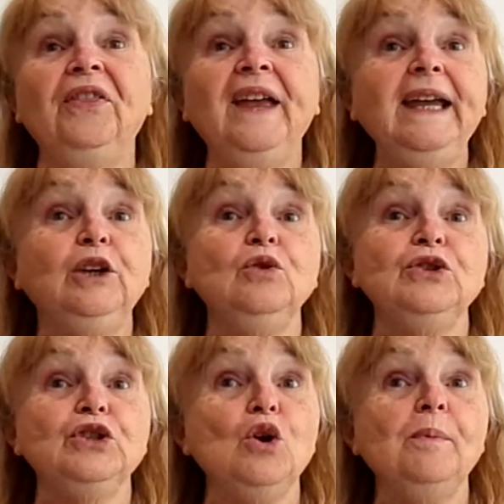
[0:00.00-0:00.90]
thank you
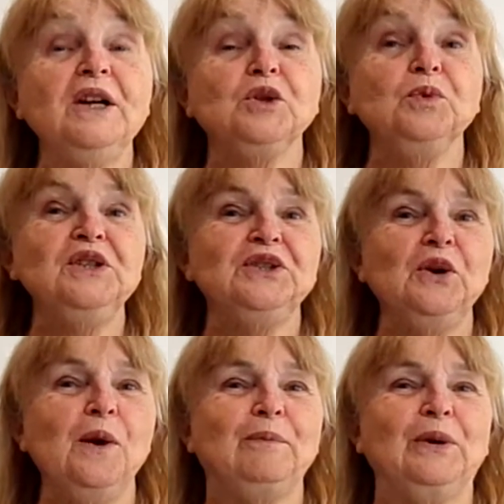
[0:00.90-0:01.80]
so much, we
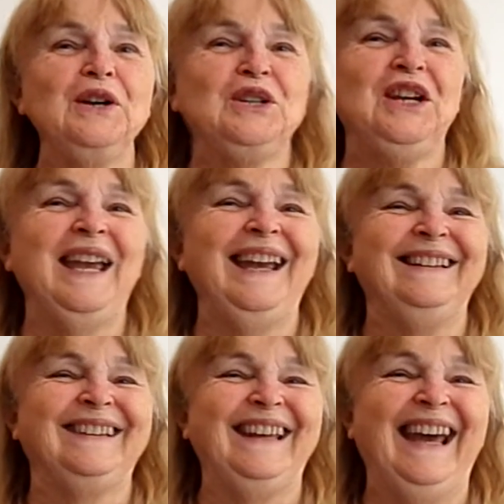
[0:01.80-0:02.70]
so
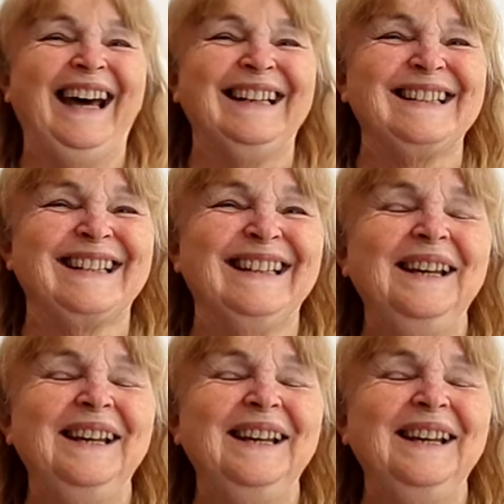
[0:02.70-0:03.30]
appreciate that.